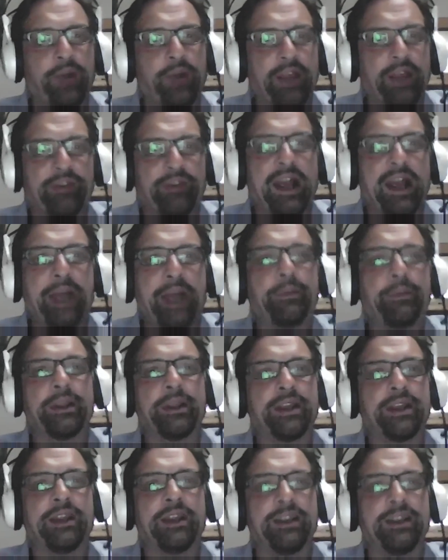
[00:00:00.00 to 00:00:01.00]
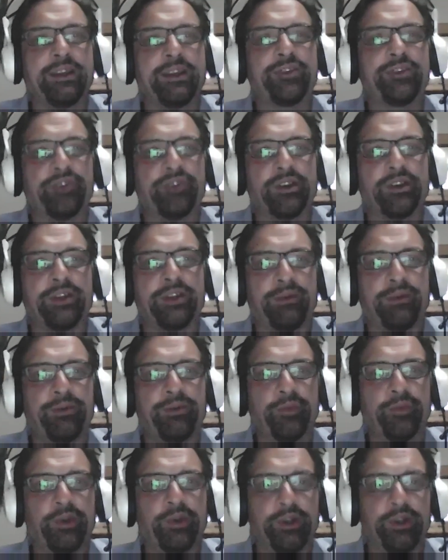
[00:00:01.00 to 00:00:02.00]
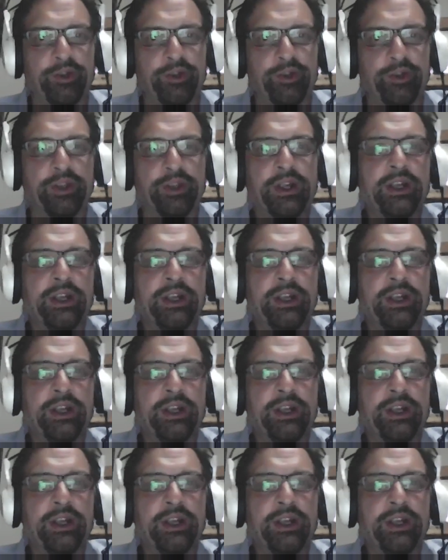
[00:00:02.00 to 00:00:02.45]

ever happen again in history, that someone will lose.